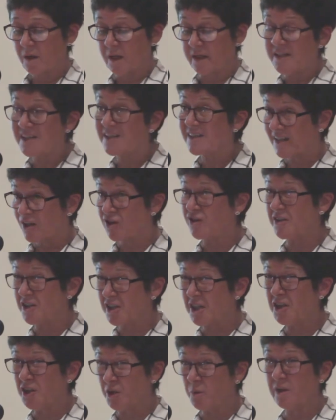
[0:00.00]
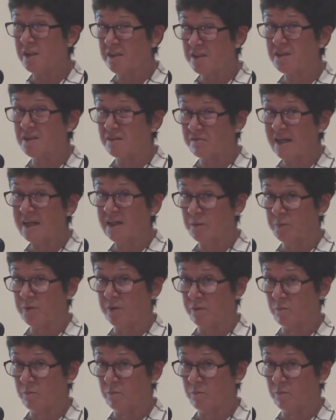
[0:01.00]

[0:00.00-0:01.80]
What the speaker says: and continuing to develop